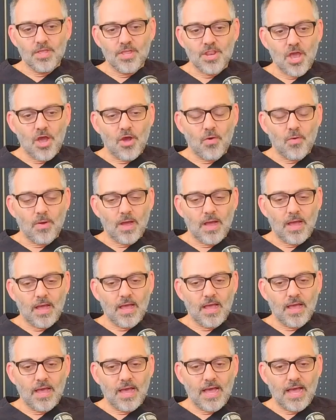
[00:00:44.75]
know,
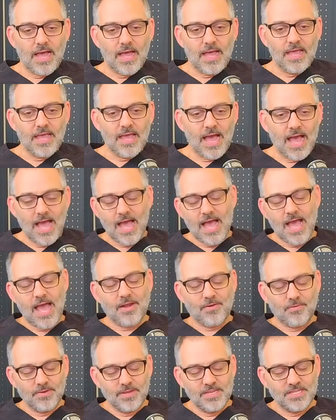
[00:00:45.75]
I
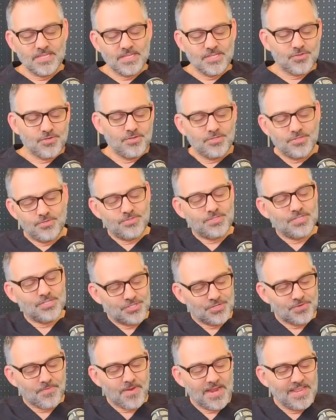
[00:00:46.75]
don't need to introduce you since
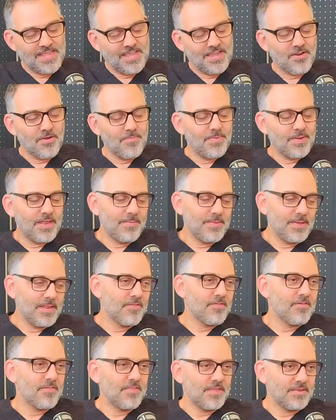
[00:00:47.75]
you're right here, but I mean,
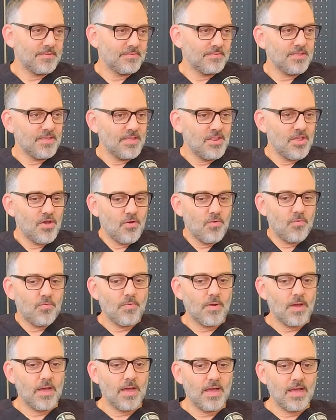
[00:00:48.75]
other than
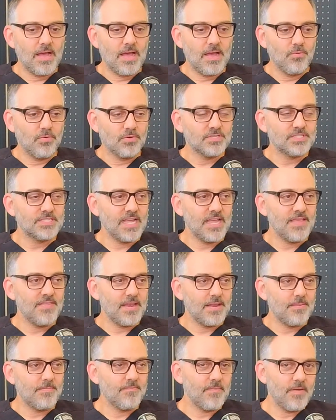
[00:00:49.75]
I will say that
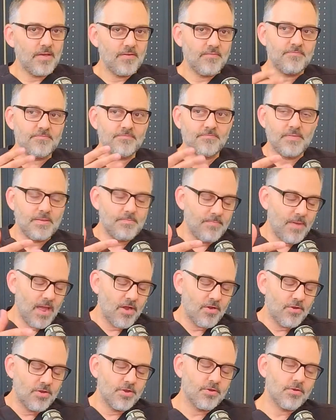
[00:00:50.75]
I've
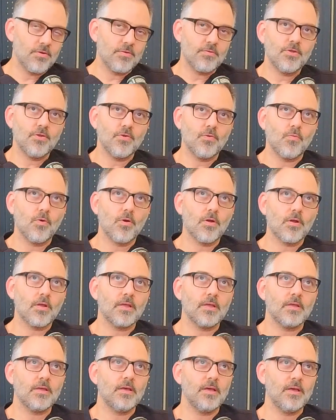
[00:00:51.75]
admired your work
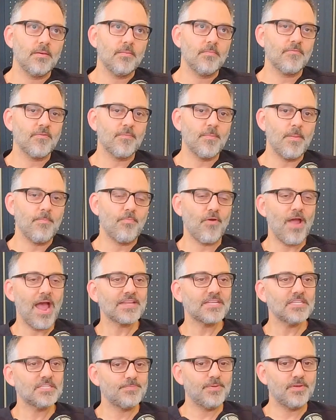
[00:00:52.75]
from a
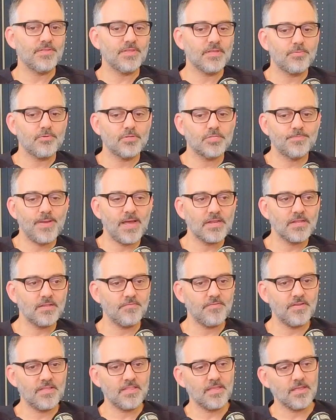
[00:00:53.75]
practice building
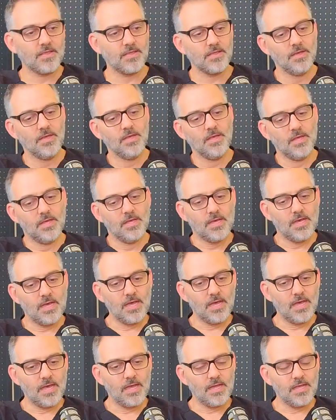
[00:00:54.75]
perspective. I think
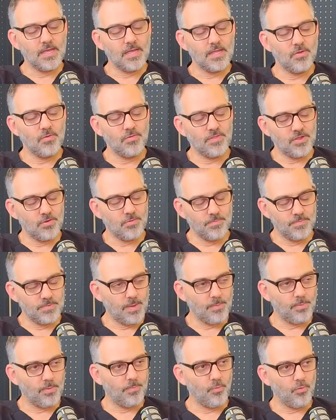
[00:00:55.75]
I know that you're
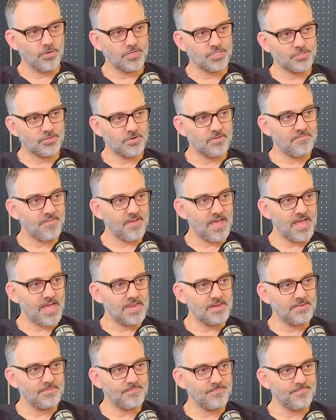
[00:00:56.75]
double board
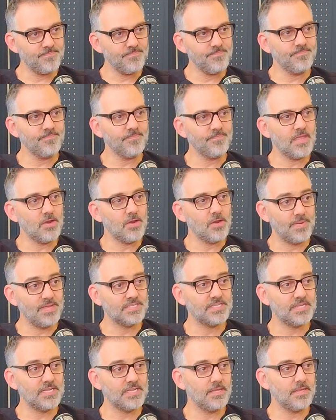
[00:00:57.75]
certified in
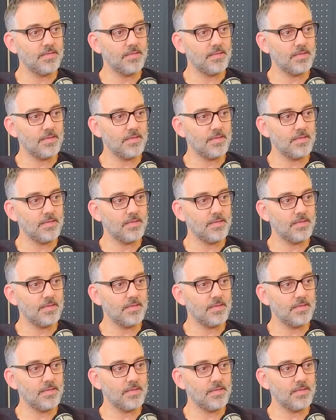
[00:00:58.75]
obesity